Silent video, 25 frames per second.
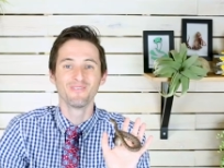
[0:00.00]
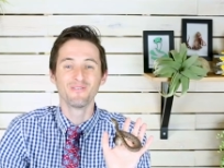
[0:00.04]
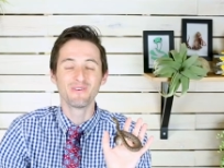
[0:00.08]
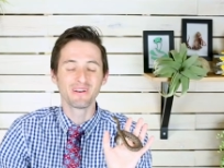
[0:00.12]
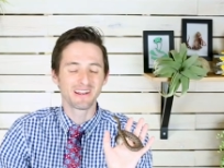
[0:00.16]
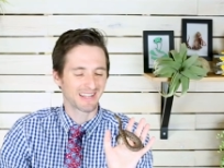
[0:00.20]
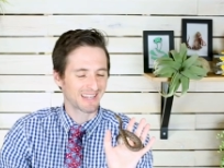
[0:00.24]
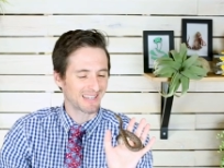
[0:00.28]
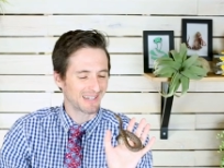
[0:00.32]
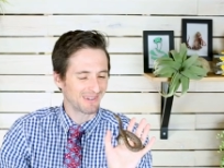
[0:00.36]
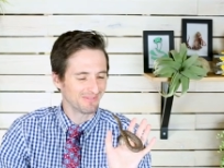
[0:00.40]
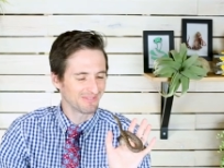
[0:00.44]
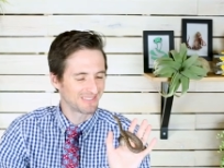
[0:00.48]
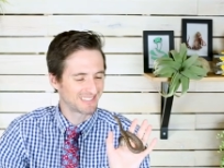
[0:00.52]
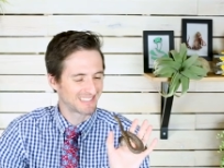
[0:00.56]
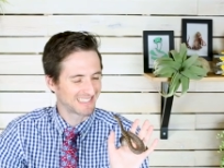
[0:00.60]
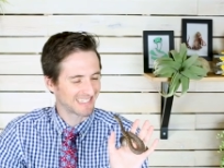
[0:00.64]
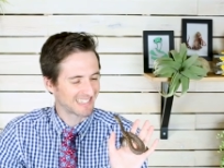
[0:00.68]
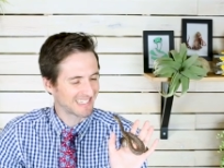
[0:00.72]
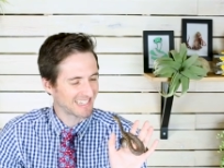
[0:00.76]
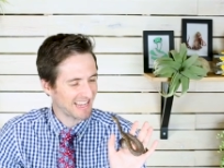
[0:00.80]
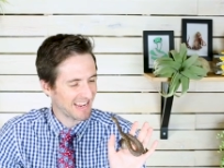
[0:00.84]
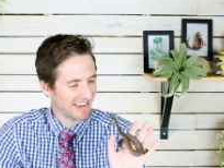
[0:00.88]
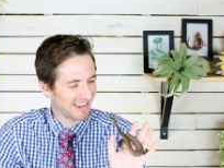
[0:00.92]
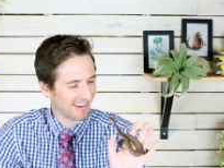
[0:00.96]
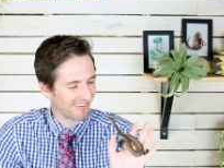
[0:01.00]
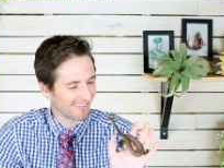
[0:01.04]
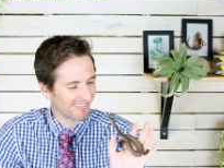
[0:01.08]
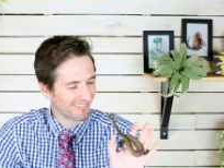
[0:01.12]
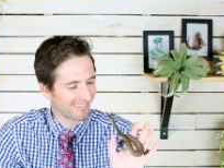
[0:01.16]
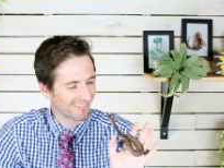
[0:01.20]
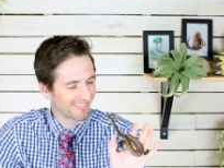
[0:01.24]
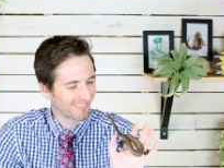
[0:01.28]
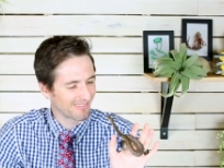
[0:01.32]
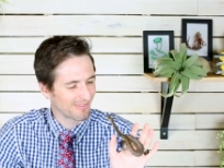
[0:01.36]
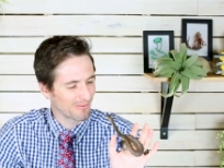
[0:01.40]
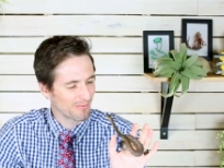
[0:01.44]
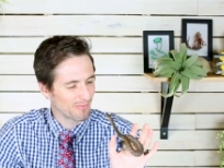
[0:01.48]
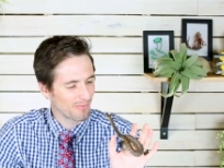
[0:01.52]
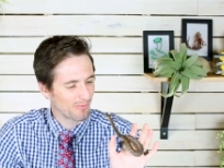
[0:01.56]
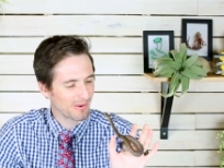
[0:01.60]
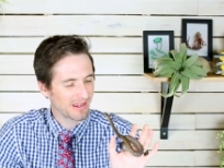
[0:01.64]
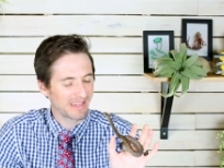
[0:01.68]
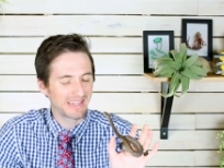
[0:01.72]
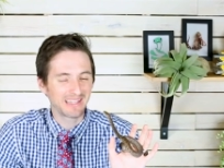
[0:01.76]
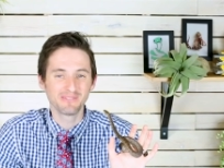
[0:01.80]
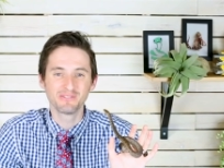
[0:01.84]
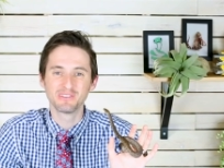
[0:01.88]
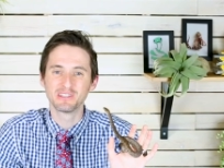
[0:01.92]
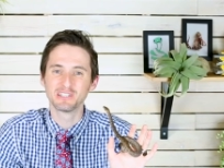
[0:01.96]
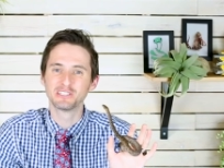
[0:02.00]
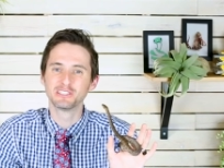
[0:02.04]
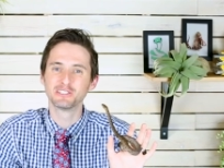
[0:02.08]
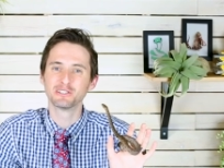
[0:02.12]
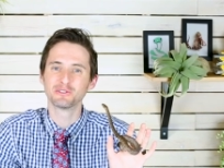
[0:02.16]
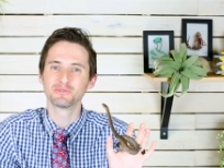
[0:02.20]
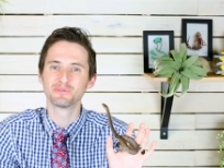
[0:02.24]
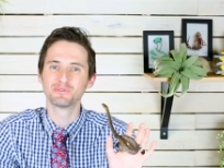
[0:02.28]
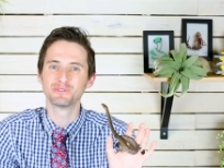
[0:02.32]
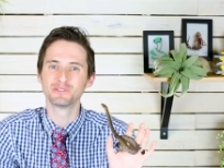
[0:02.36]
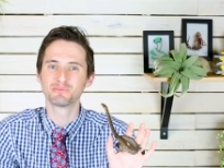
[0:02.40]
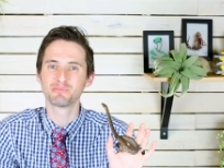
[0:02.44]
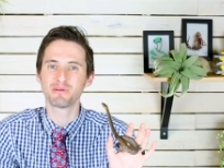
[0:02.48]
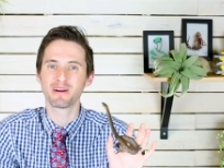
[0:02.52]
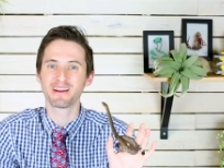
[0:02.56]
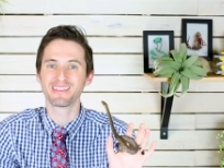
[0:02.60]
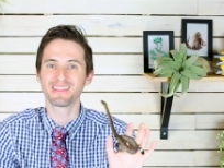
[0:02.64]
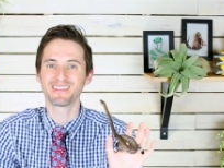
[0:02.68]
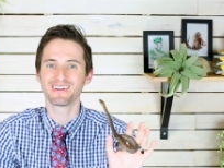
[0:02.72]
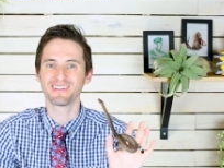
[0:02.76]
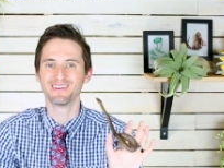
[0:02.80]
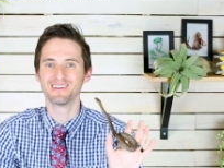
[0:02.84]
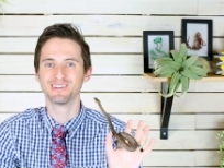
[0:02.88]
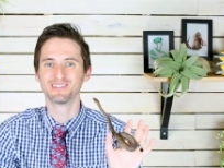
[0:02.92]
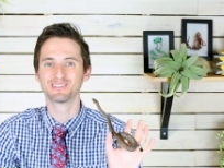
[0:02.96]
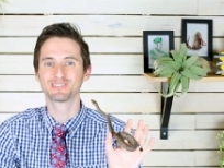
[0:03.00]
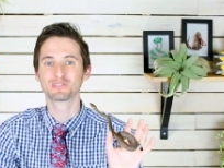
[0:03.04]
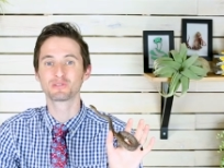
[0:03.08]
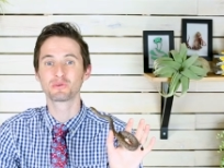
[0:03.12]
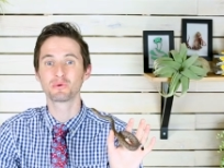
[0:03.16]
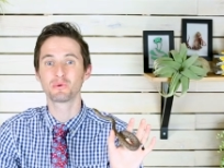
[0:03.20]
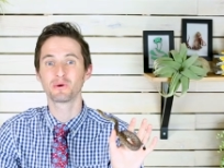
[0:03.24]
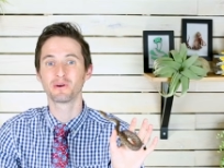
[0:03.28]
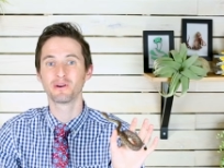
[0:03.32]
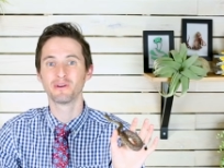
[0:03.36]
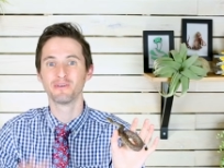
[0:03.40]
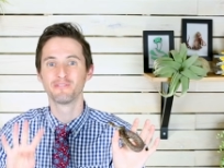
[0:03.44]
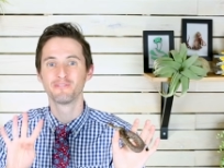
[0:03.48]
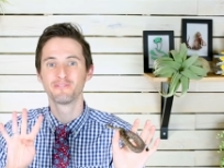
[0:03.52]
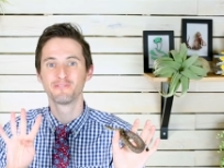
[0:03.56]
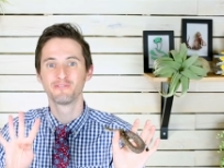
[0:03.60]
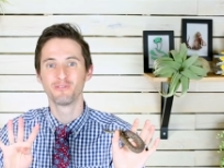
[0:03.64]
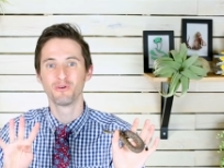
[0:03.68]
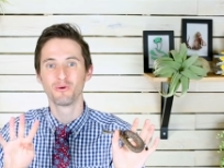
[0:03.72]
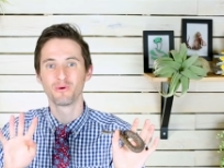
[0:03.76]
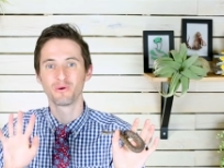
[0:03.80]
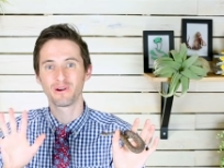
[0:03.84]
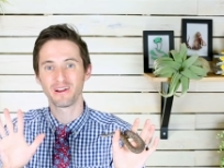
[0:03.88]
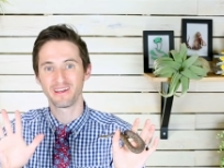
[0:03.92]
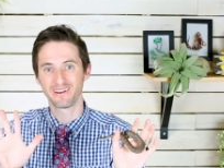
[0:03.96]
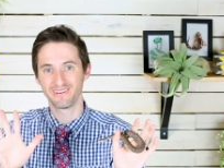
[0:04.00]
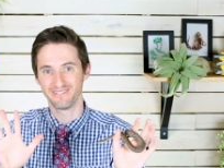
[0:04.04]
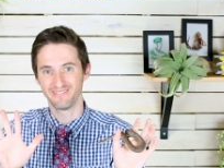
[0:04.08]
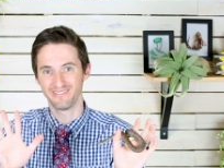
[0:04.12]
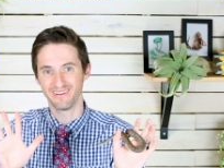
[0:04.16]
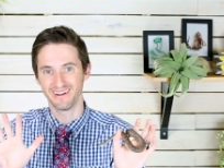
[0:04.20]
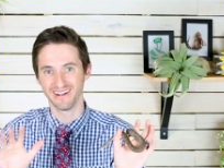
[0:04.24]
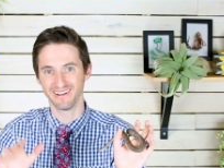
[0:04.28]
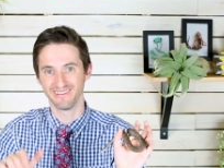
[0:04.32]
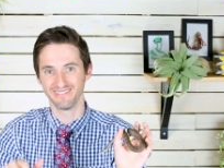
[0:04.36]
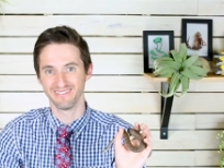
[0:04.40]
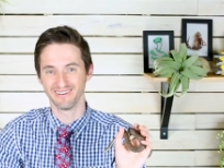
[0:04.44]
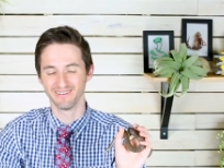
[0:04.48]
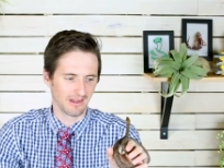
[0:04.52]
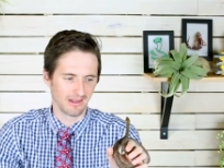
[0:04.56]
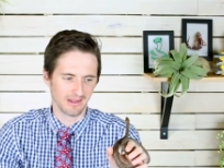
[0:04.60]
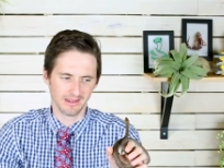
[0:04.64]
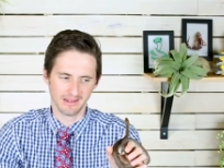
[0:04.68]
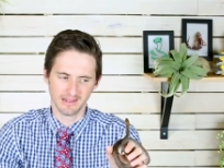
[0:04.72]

When it comes to care, we give the children's python a score of 4 out of 5.